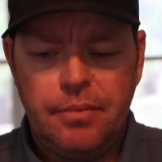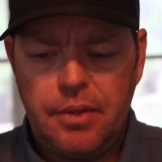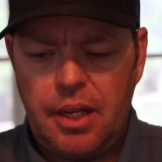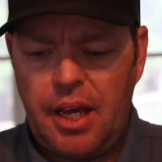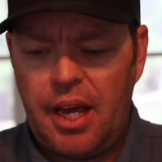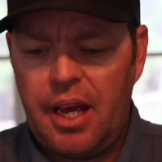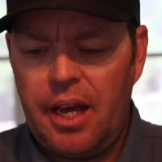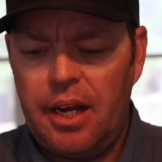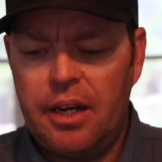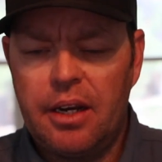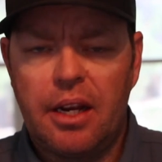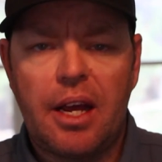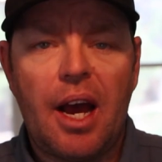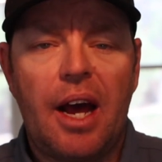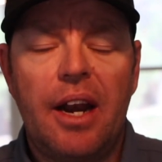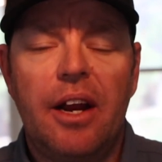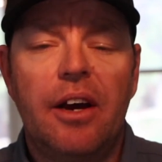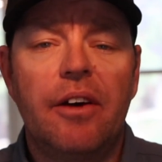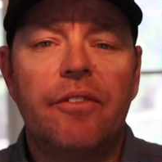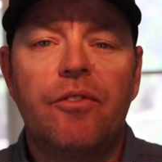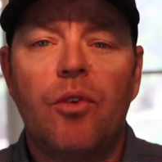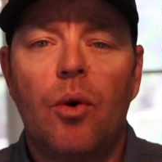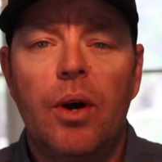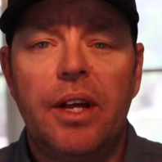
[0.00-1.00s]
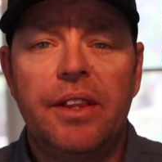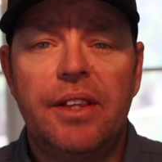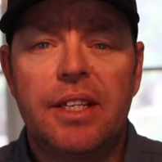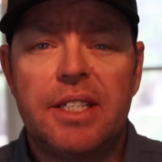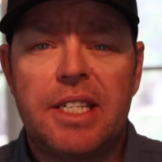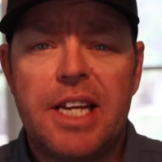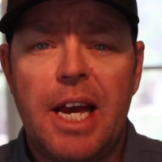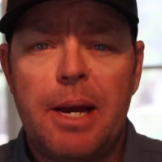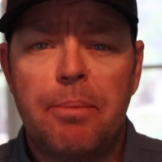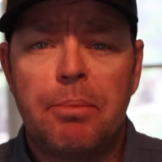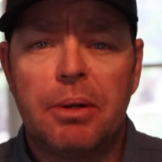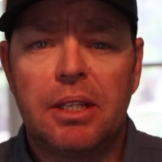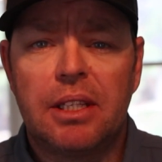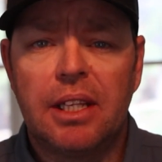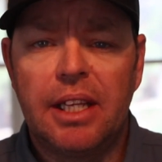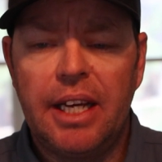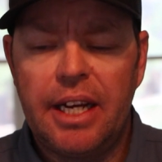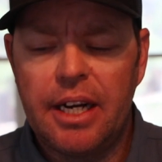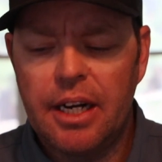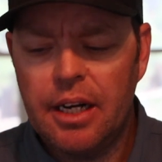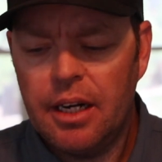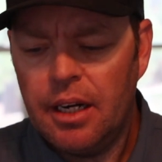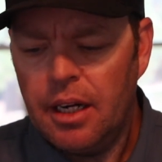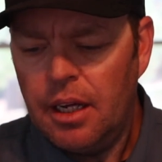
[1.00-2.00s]
and kind of avoid the tapered
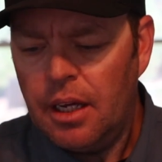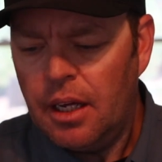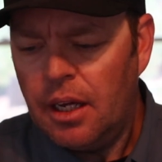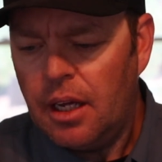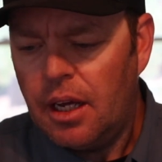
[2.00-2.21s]
leader.